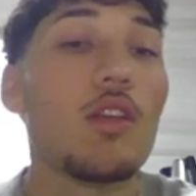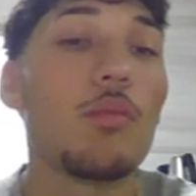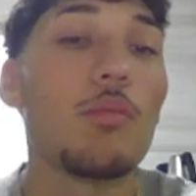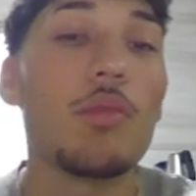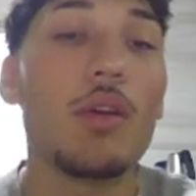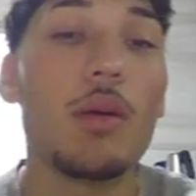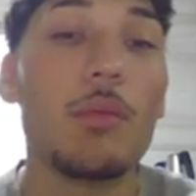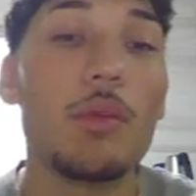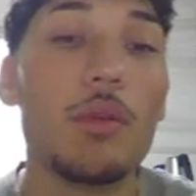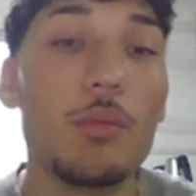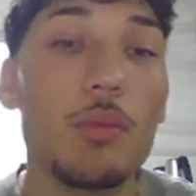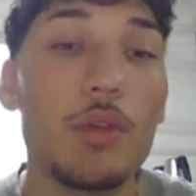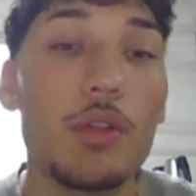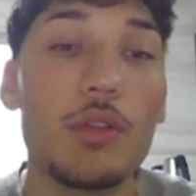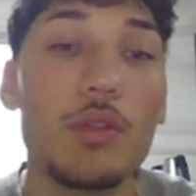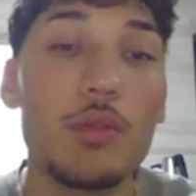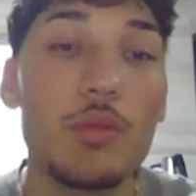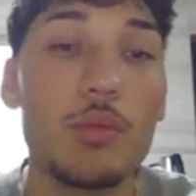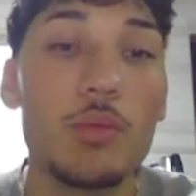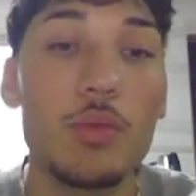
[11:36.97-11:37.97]
But I mean,
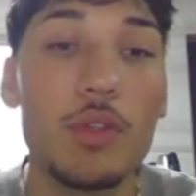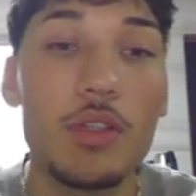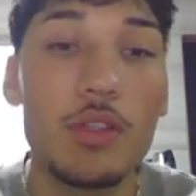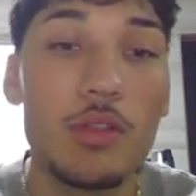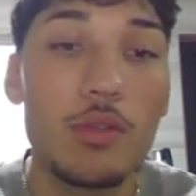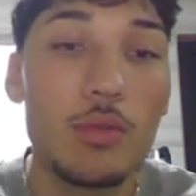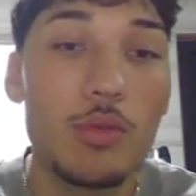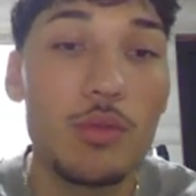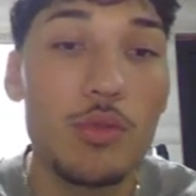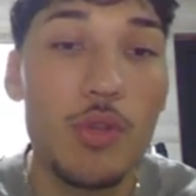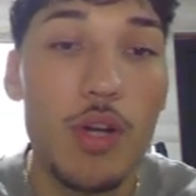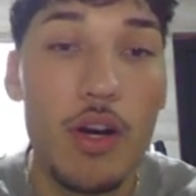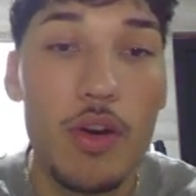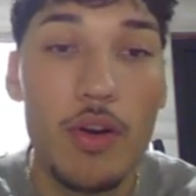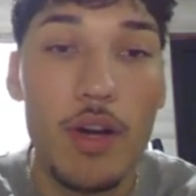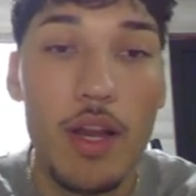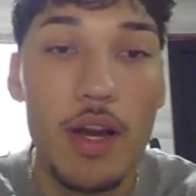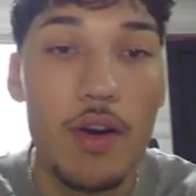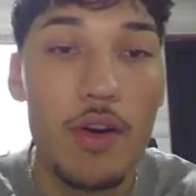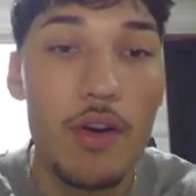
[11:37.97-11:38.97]
we do trial
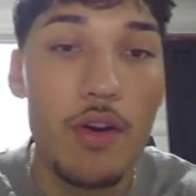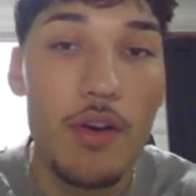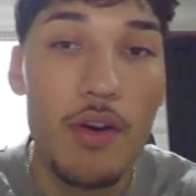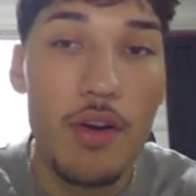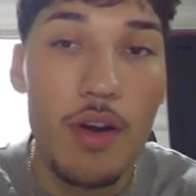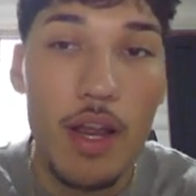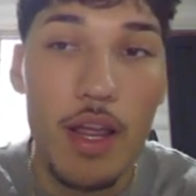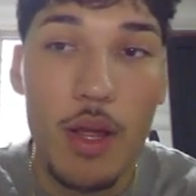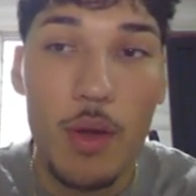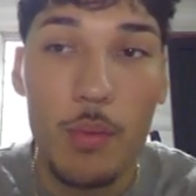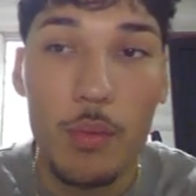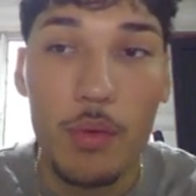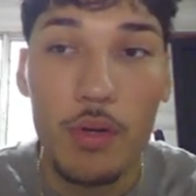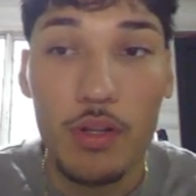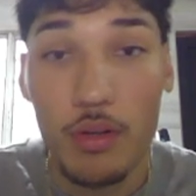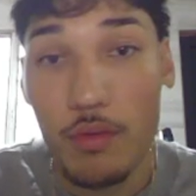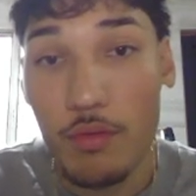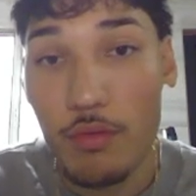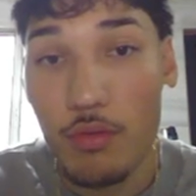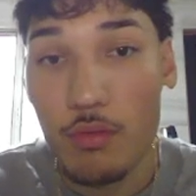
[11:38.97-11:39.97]
and error, and we
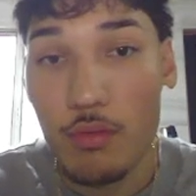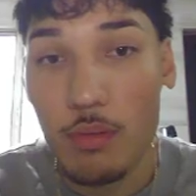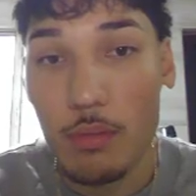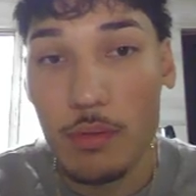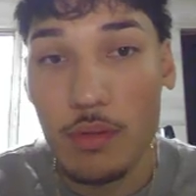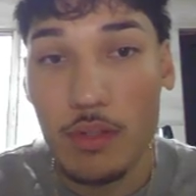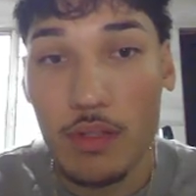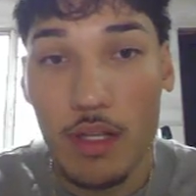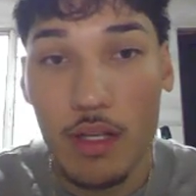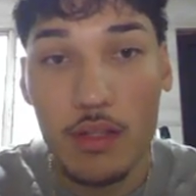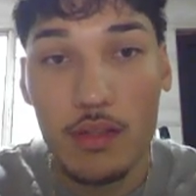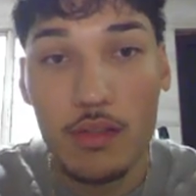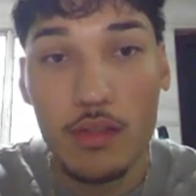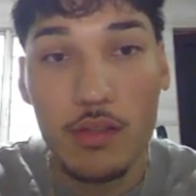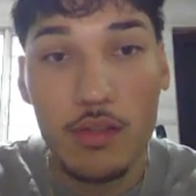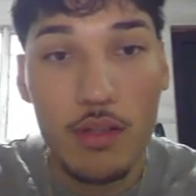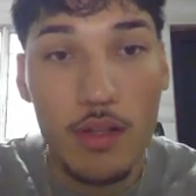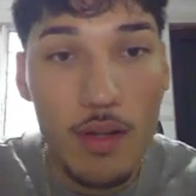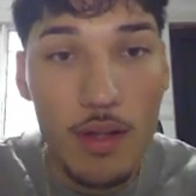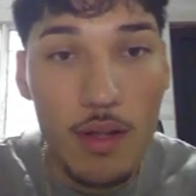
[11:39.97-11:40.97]
learn from our
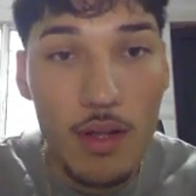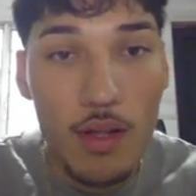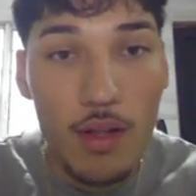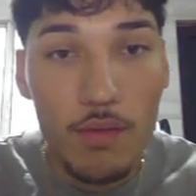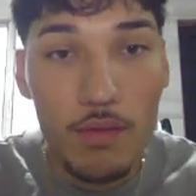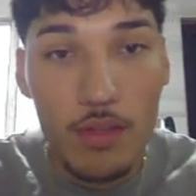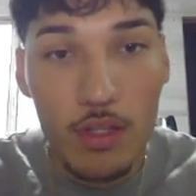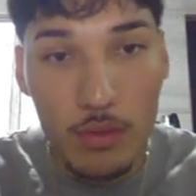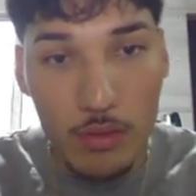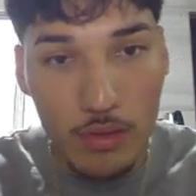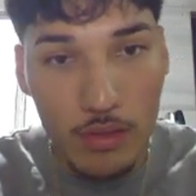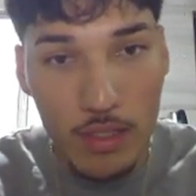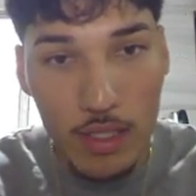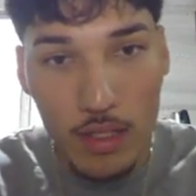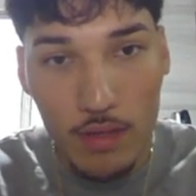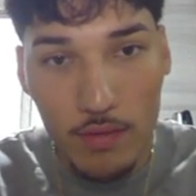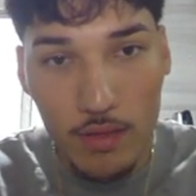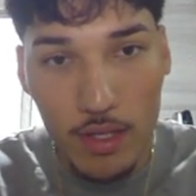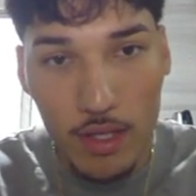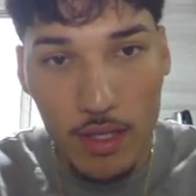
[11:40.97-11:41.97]
mistakes. This is kind
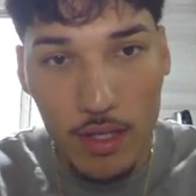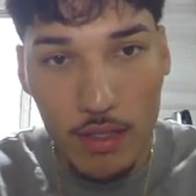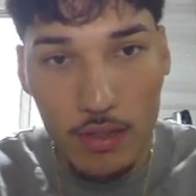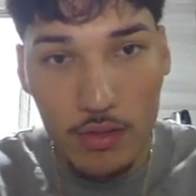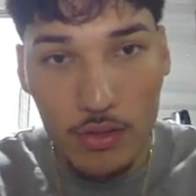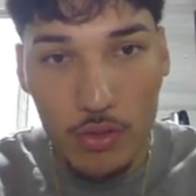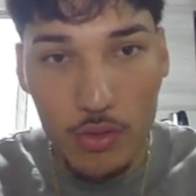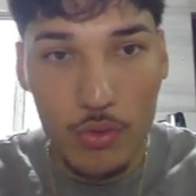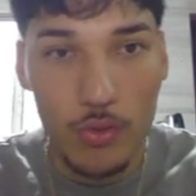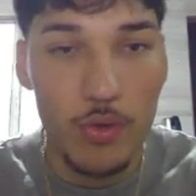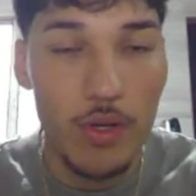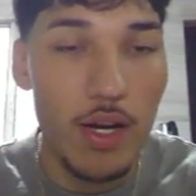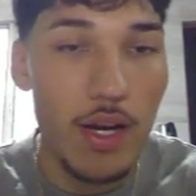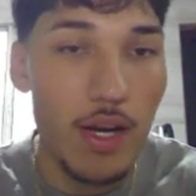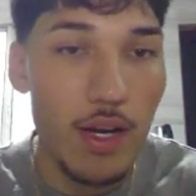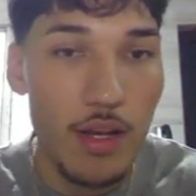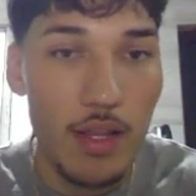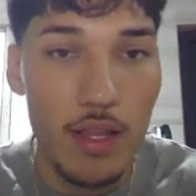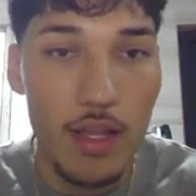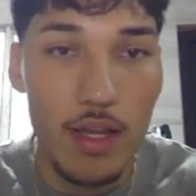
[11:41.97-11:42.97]
of like a
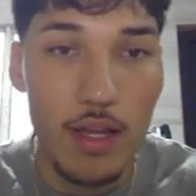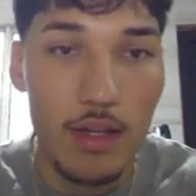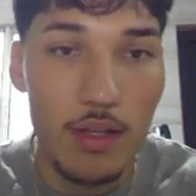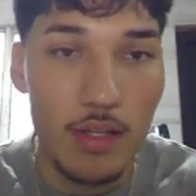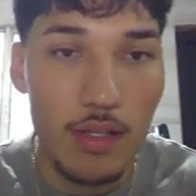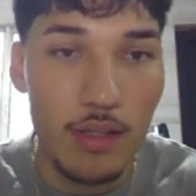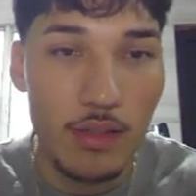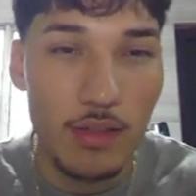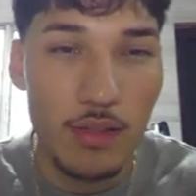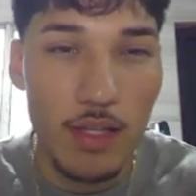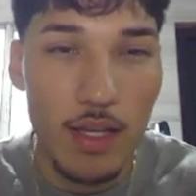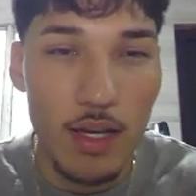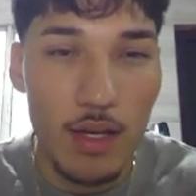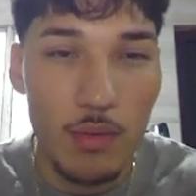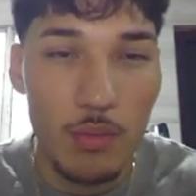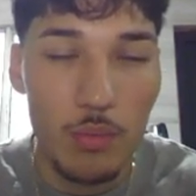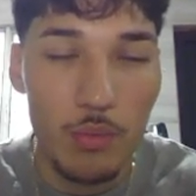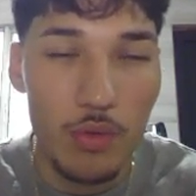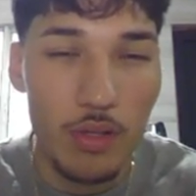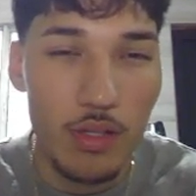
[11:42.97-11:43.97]
trade that is
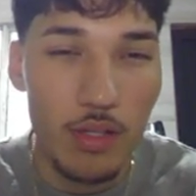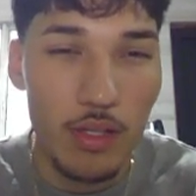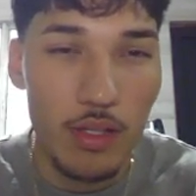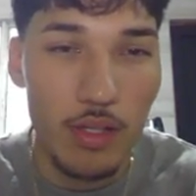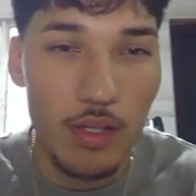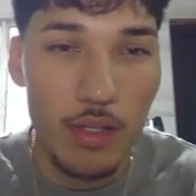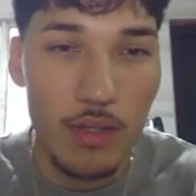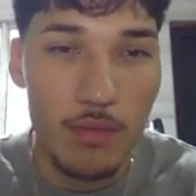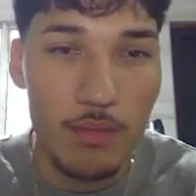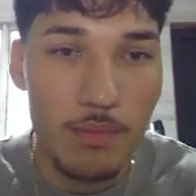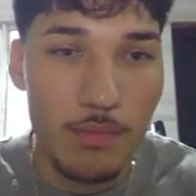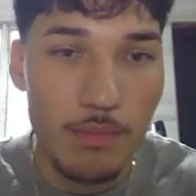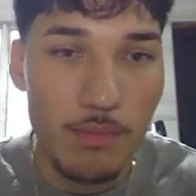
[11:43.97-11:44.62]
not really